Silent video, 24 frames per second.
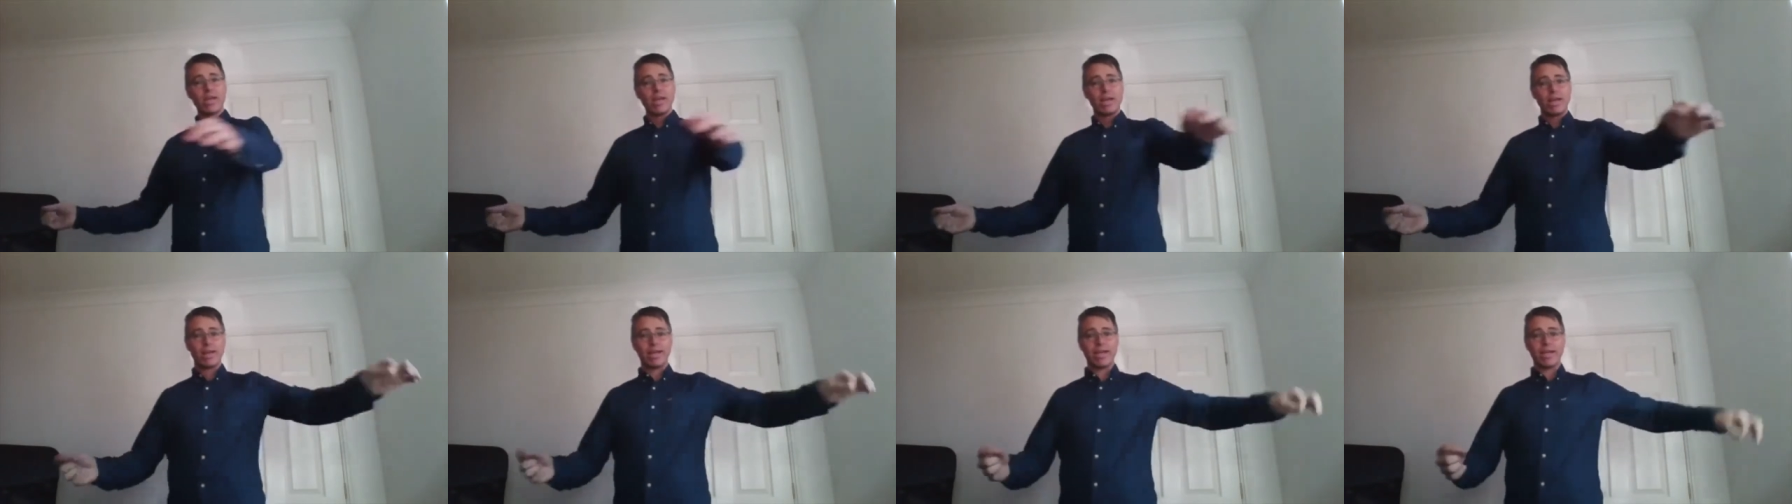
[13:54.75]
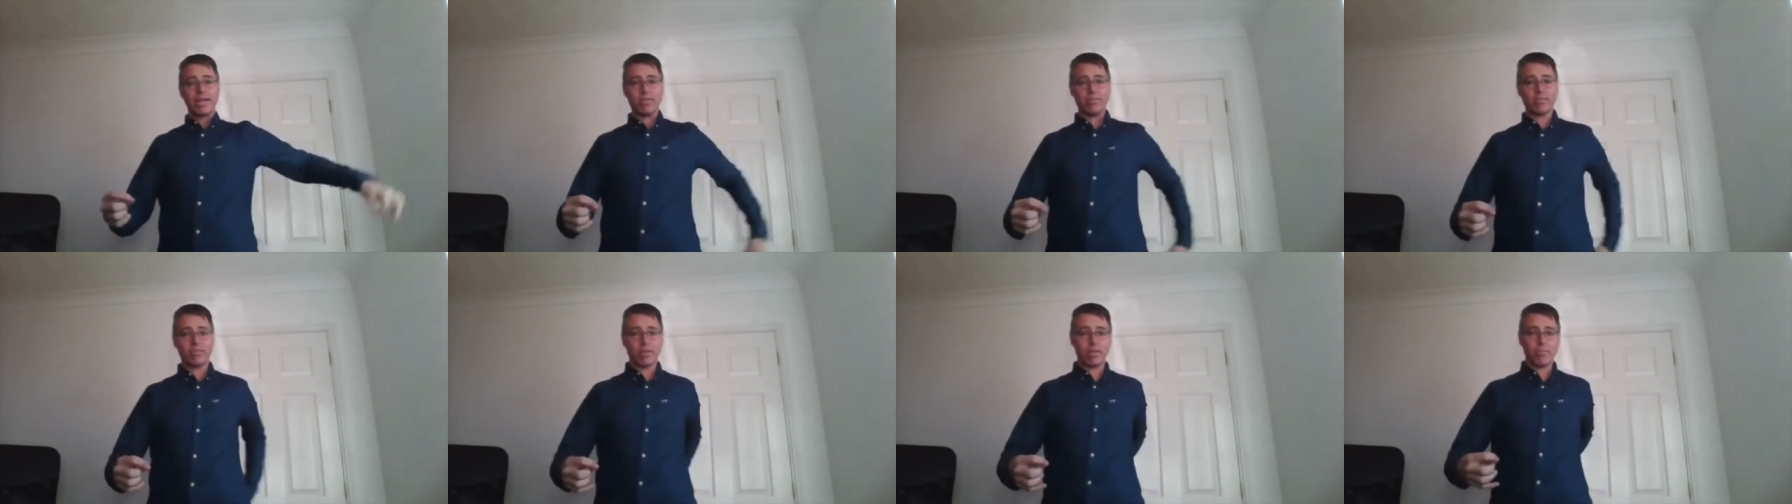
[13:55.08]

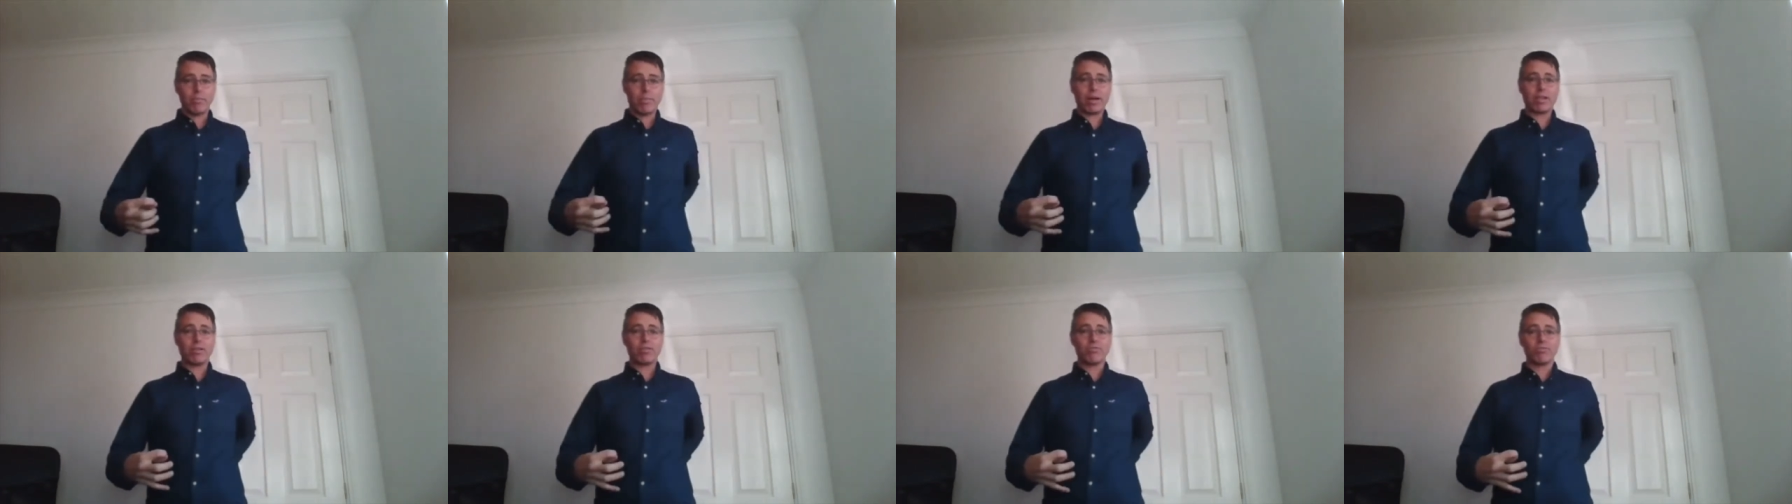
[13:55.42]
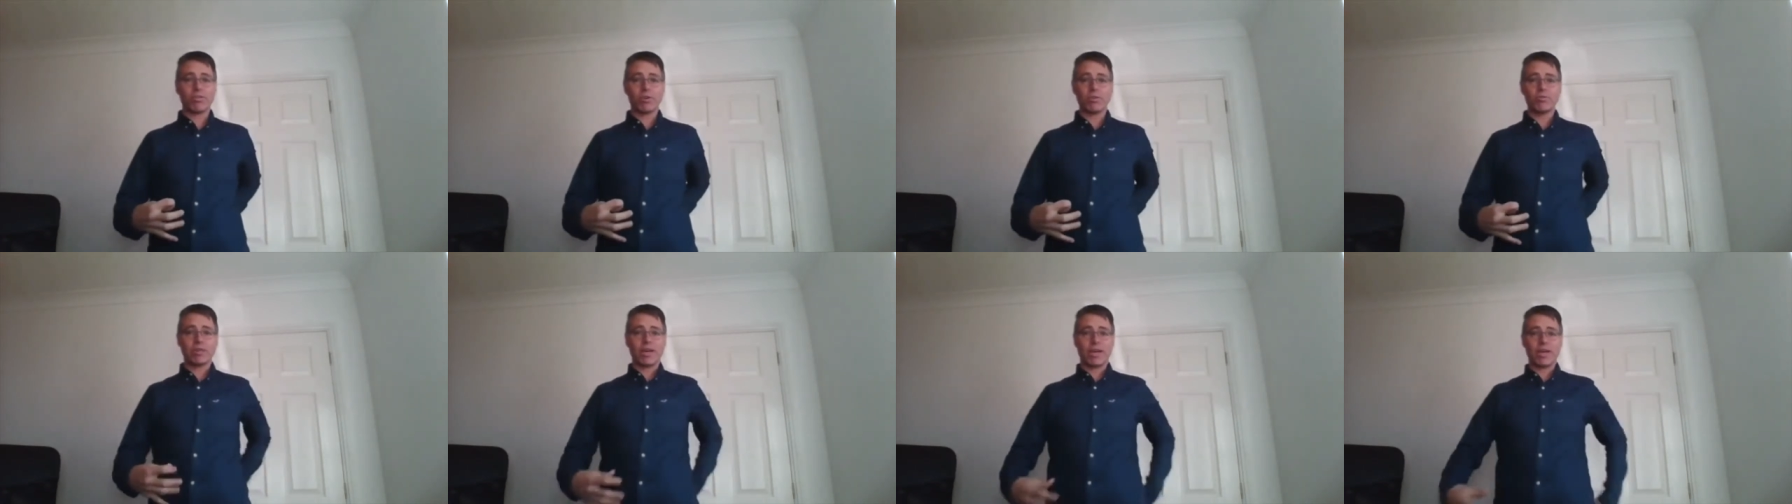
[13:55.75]
lean. So the man
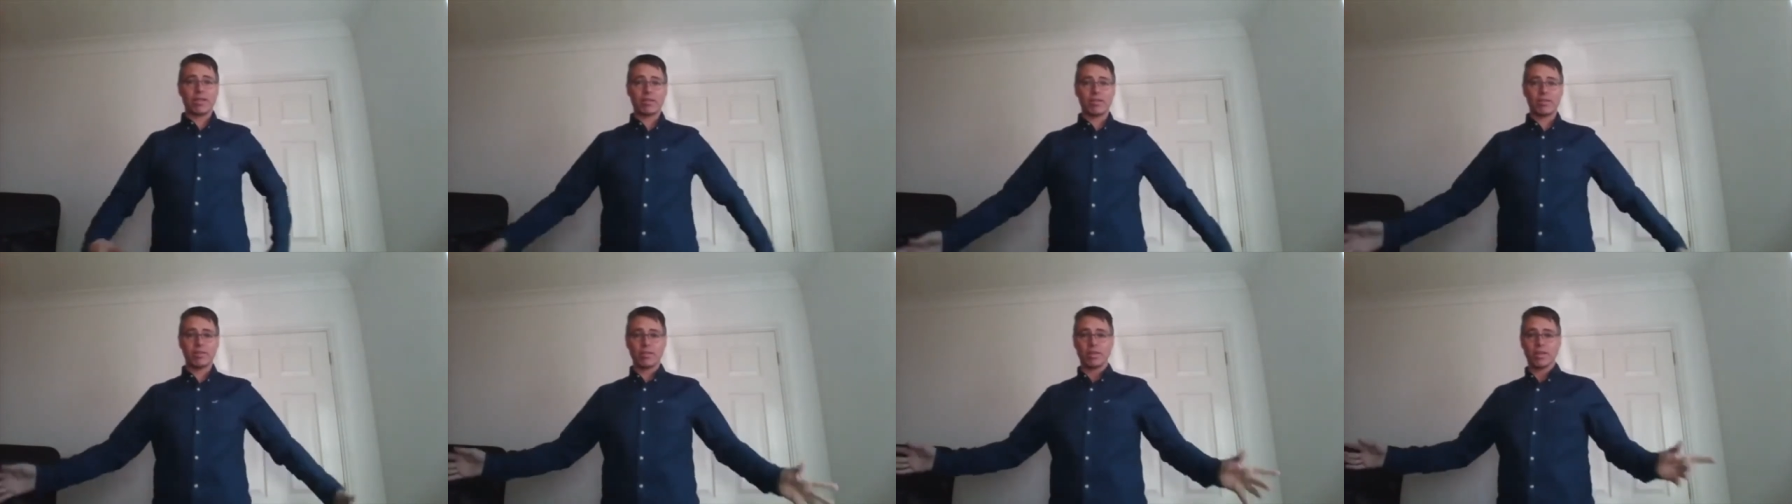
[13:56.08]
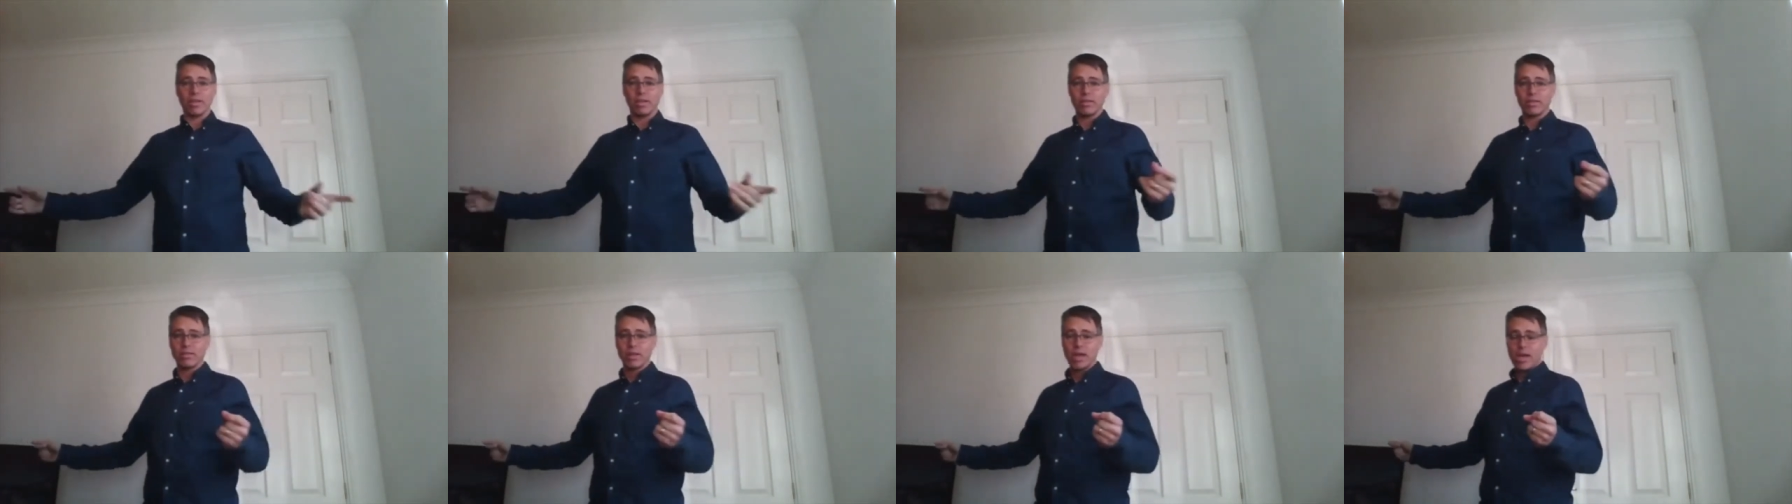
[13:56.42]
throws the hand
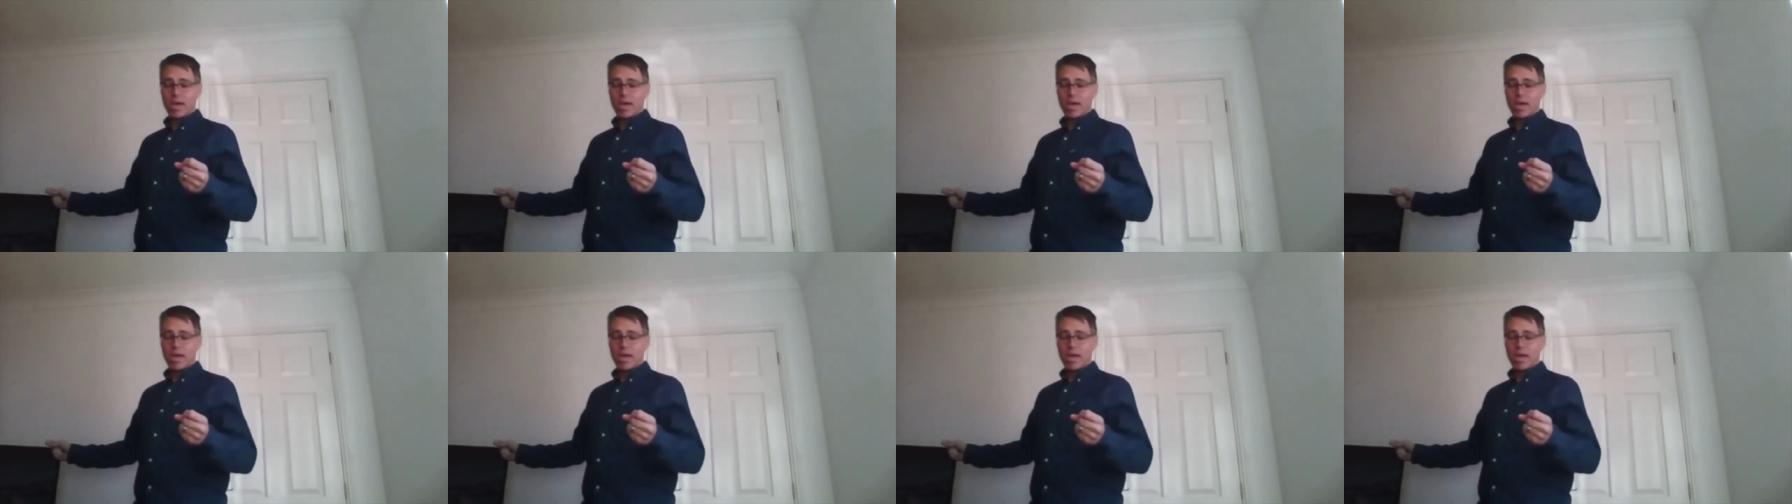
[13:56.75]
underneath.